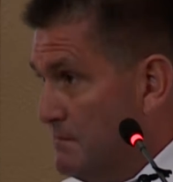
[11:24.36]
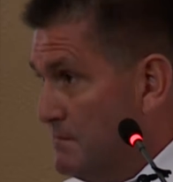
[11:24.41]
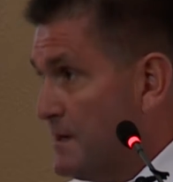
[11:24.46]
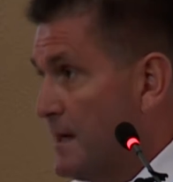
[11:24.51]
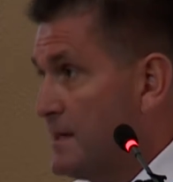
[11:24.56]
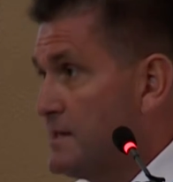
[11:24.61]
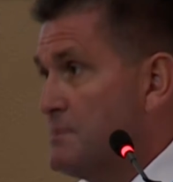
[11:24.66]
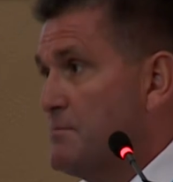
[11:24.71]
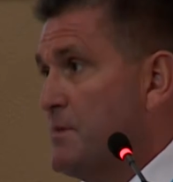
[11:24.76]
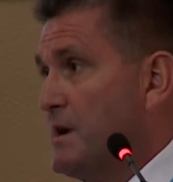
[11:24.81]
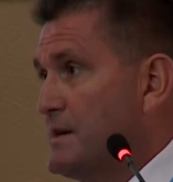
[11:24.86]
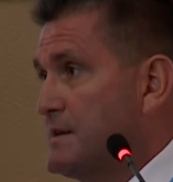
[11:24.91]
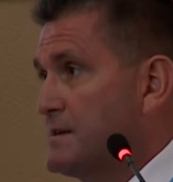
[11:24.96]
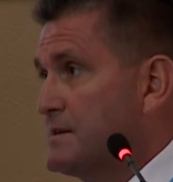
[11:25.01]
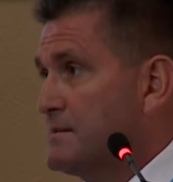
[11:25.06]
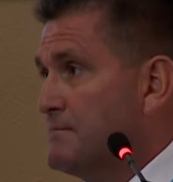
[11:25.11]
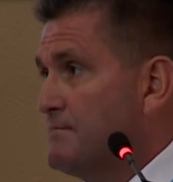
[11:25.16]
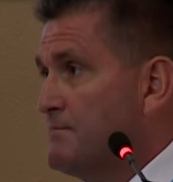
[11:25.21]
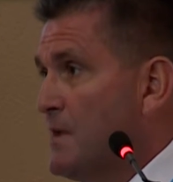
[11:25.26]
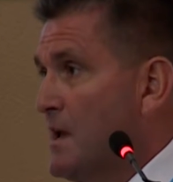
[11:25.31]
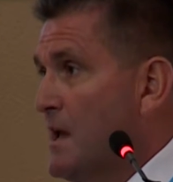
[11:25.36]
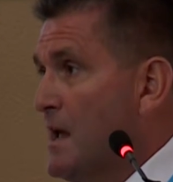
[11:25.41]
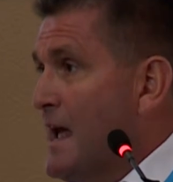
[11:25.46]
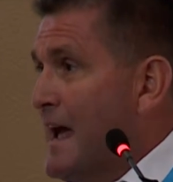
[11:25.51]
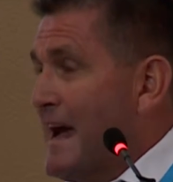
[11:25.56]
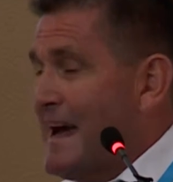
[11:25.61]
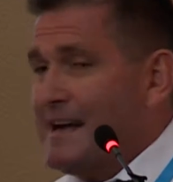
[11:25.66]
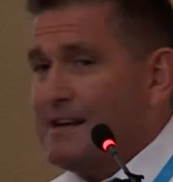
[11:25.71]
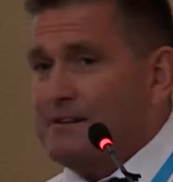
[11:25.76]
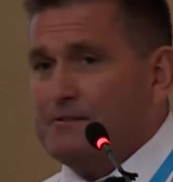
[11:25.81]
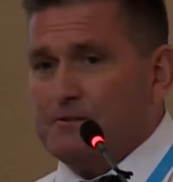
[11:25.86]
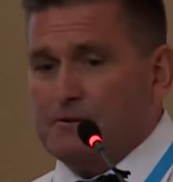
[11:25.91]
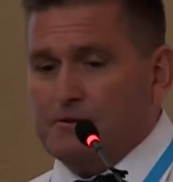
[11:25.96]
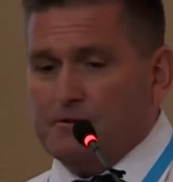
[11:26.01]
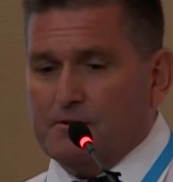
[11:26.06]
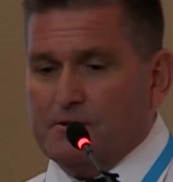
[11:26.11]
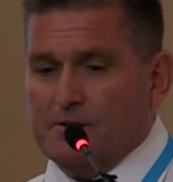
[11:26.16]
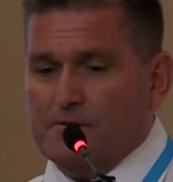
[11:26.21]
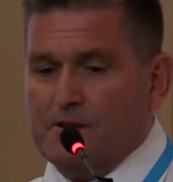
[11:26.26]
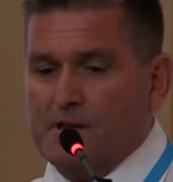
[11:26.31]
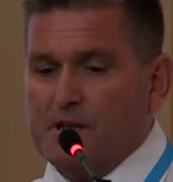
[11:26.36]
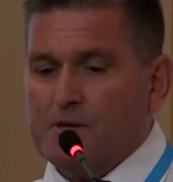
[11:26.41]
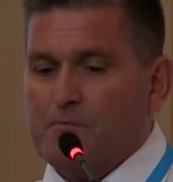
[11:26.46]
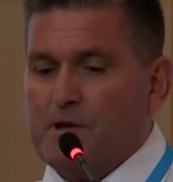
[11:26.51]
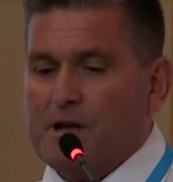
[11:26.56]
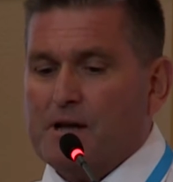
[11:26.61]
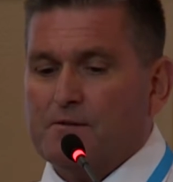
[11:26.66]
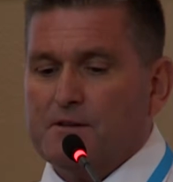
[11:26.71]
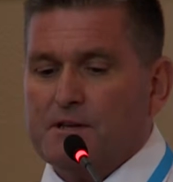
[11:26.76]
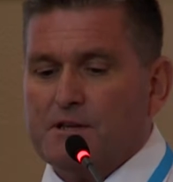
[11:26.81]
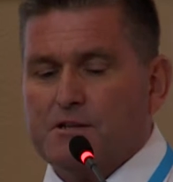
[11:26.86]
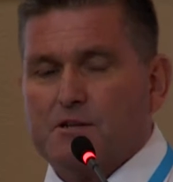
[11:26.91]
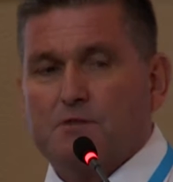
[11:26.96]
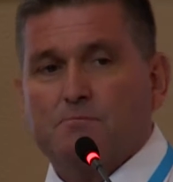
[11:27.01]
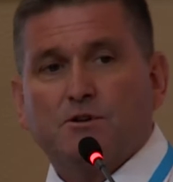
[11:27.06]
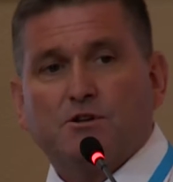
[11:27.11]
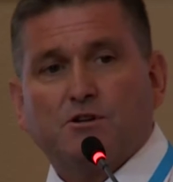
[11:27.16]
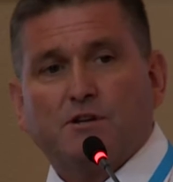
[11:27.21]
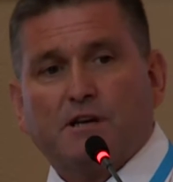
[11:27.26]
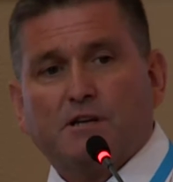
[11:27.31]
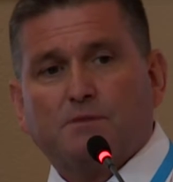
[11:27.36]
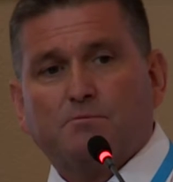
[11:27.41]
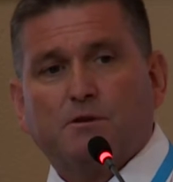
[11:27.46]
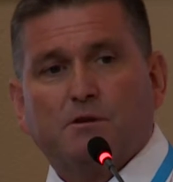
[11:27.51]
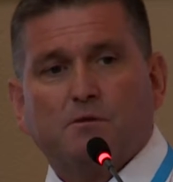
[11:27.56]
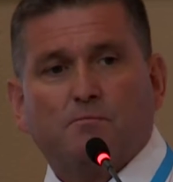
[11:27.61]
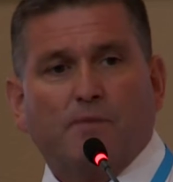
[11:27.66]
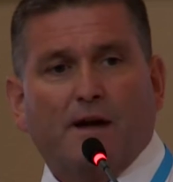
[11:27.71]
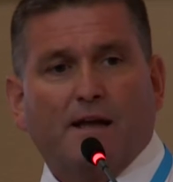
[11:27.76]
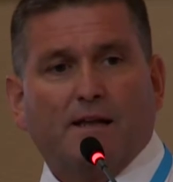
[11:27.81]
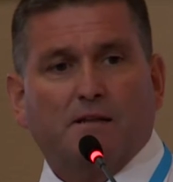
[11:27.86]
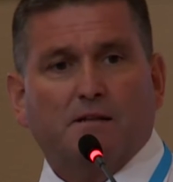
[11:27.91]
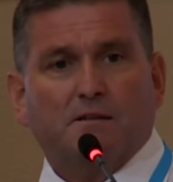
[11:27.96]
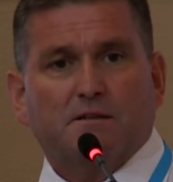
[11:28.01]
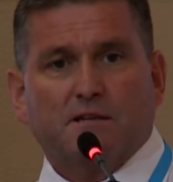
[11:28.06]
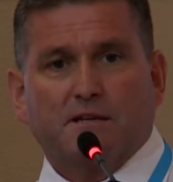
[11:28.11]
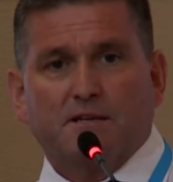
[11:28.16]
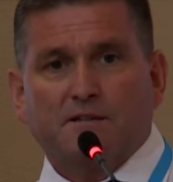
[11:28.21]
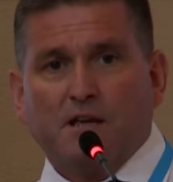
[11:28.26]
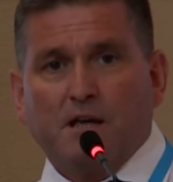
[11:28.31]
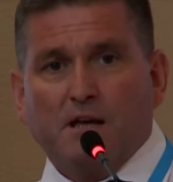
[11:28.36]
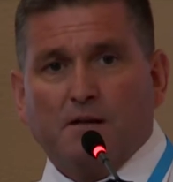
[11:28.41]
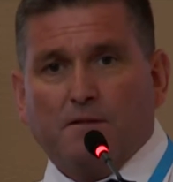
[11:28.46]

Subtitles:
database. And the thing about these Commission expert panels is